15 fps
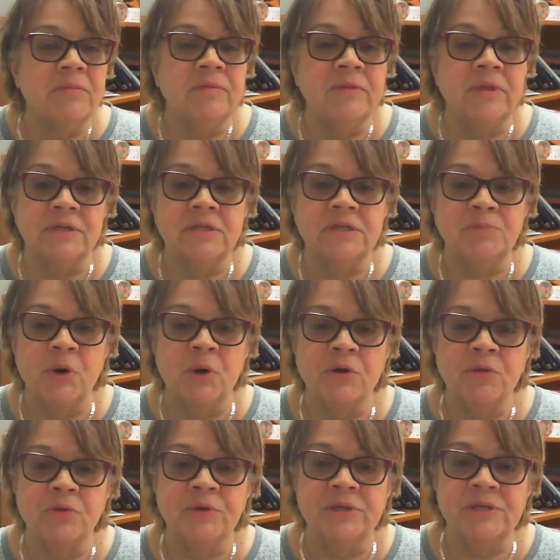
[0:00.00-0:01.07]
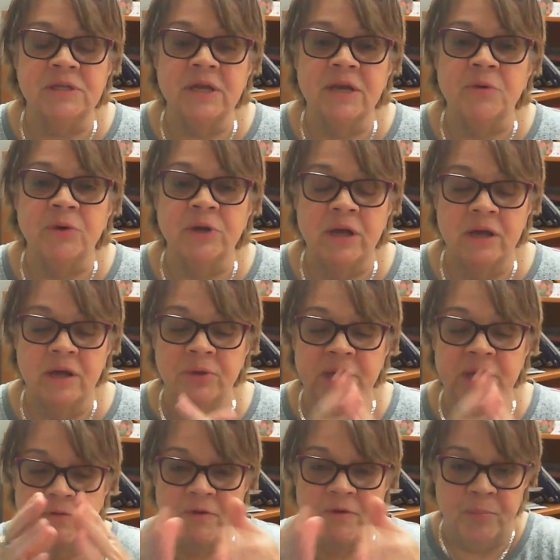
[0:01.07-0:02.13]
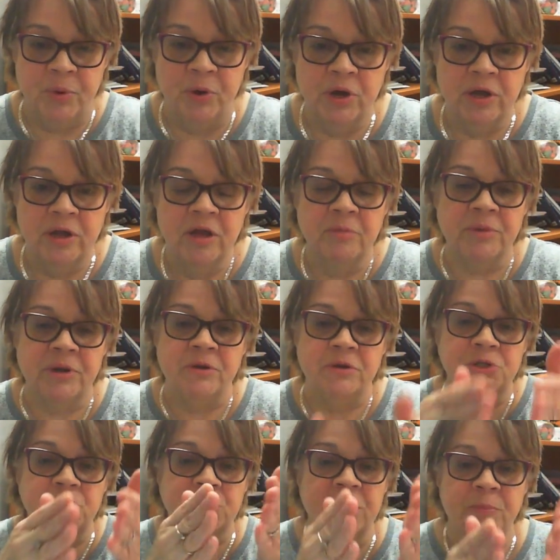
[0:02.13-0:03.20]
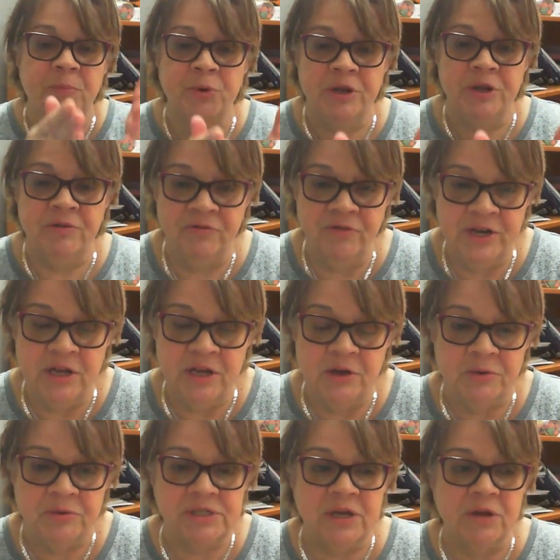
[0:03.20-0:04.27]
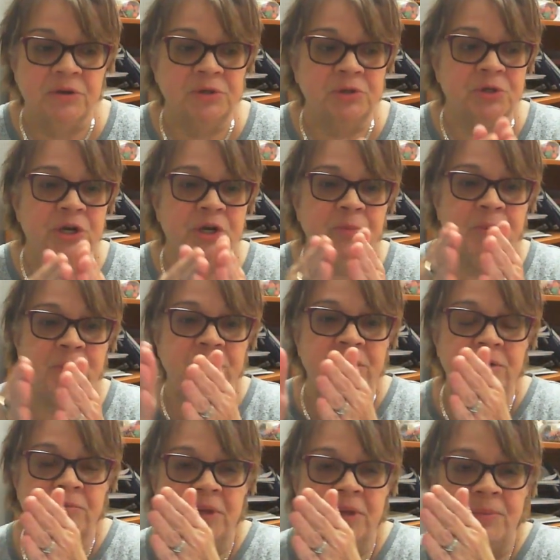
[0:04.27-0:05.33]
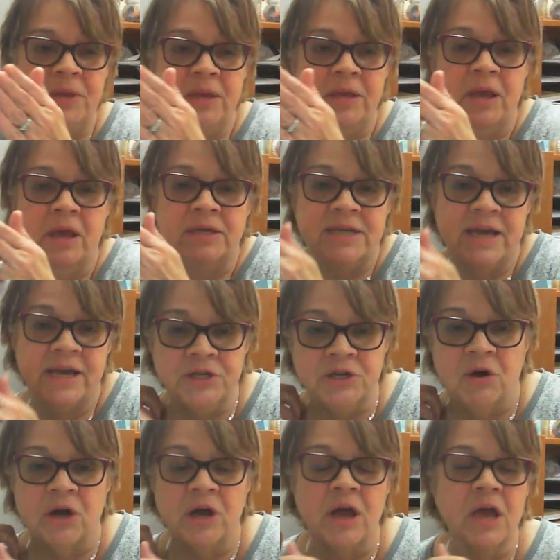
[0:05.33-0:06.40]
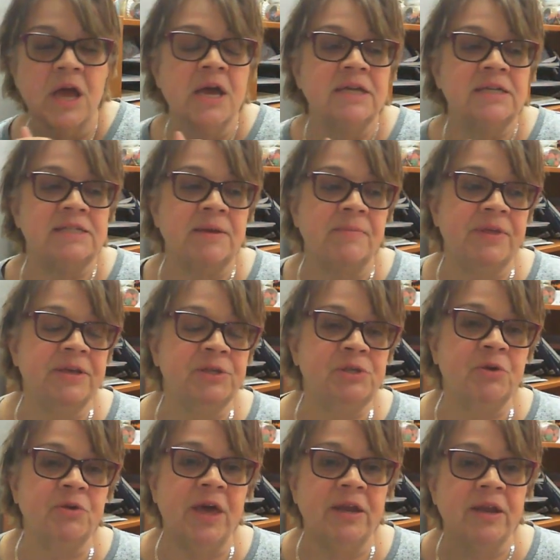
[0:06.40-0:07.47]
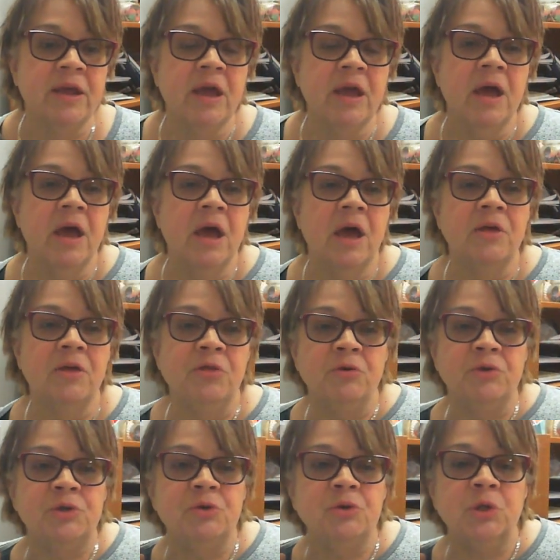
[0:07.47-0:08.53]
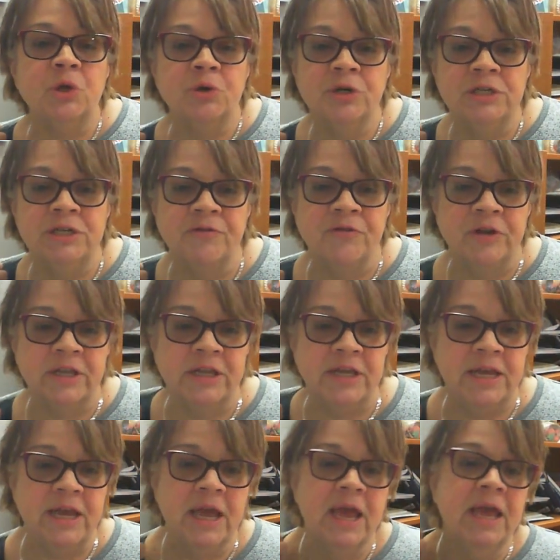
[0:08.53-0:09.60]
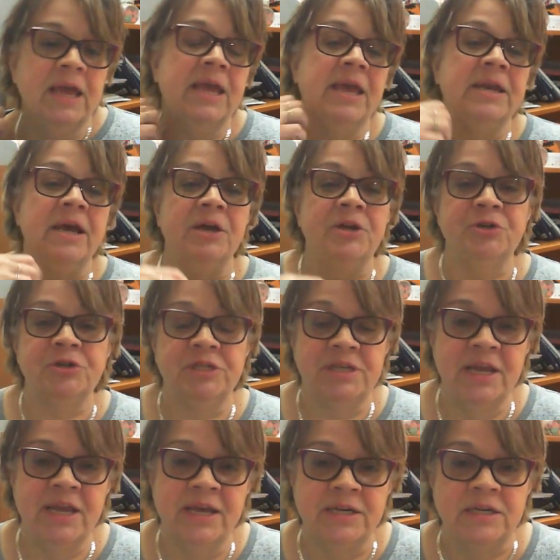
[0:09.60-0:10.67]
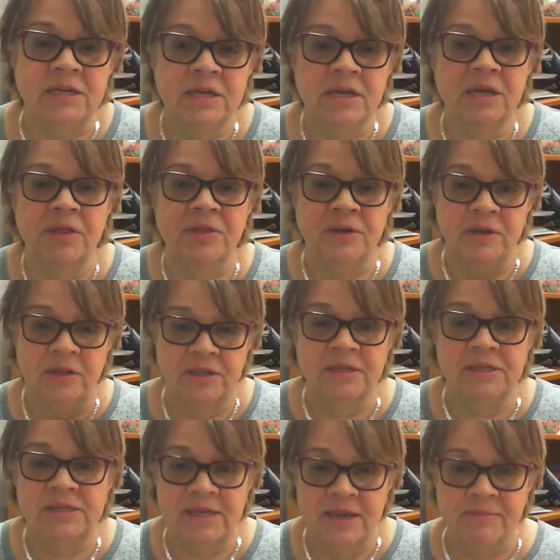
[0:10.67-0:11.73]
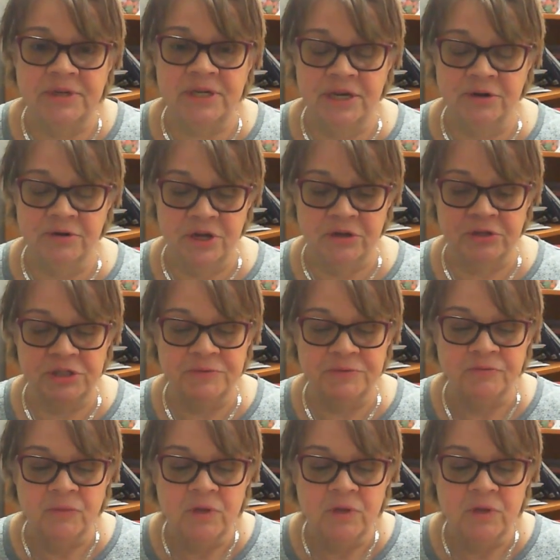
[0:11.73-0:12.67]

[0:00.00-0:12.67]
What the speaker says: that's part of the reason, like when we have our book, but I also try to put in videos. I also try to put in maybe a TED Talk, something so that those who learn differently can understand the same materials.